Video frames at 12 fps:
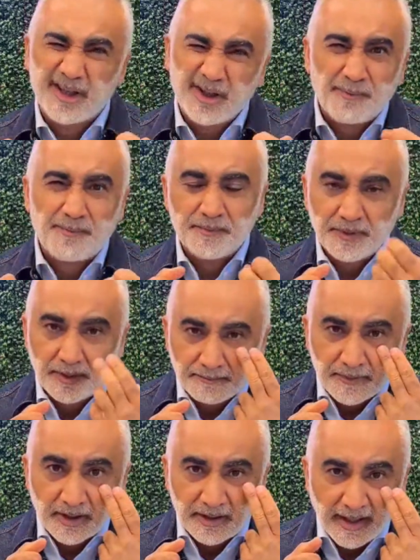
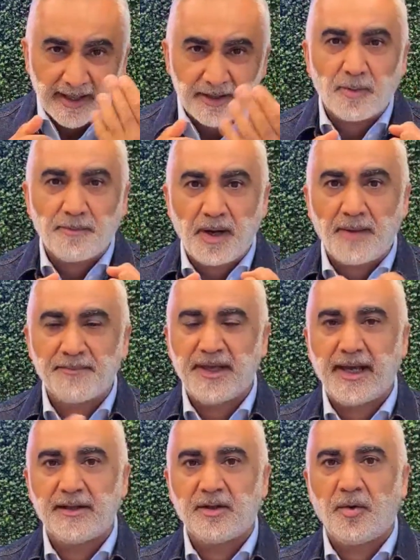the glands don't pump
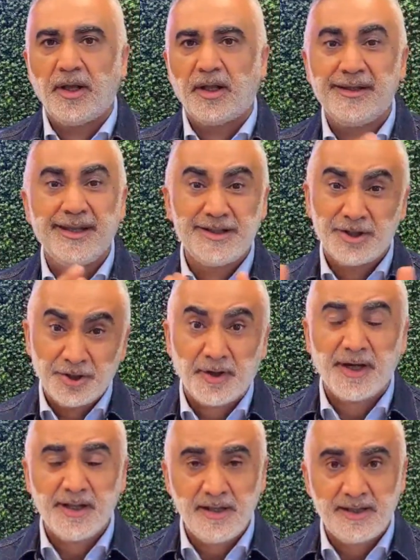that oil, and they
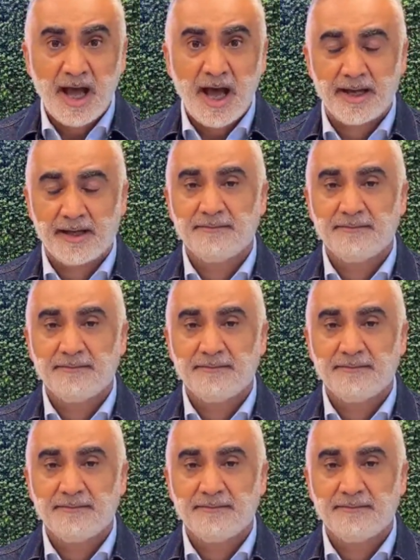deteriorate and they die.